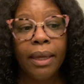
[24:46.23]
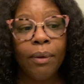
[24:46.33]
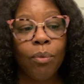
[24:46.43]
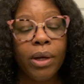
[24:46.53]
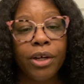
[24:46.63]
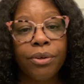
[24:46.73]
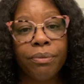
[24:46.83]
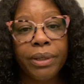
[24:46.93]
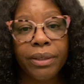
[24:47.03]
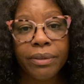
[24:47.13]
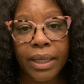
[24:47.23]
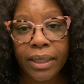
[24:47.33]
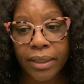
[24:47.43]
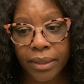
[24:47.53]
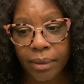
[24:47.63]
and what career they
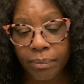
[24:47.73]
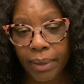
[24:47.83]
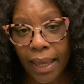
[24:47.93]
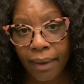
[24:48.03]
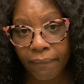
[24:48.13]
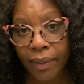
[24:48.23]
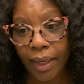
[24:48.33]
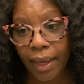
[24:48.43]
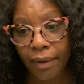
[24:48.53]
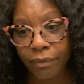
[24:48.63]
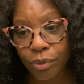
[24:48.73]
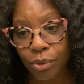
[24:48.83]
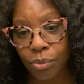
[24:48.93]
end up having after.